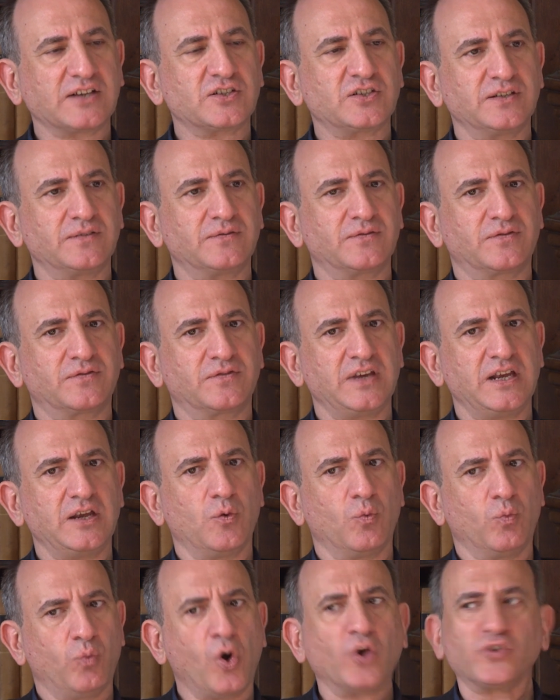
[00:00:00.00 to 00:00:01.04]
actually... think,
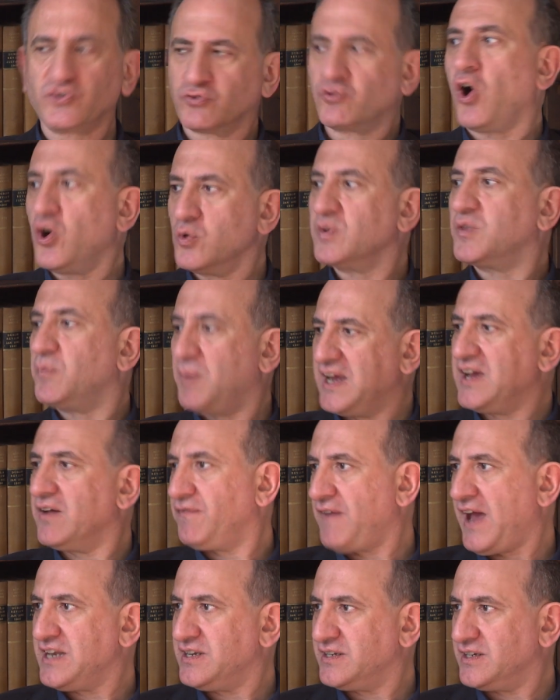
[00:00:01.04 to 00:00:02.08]
what's wrong with being
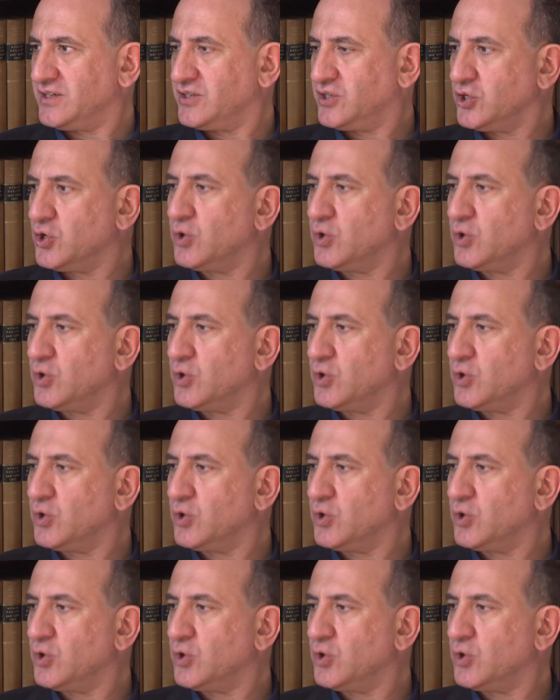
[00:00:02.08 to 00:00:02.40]
offended?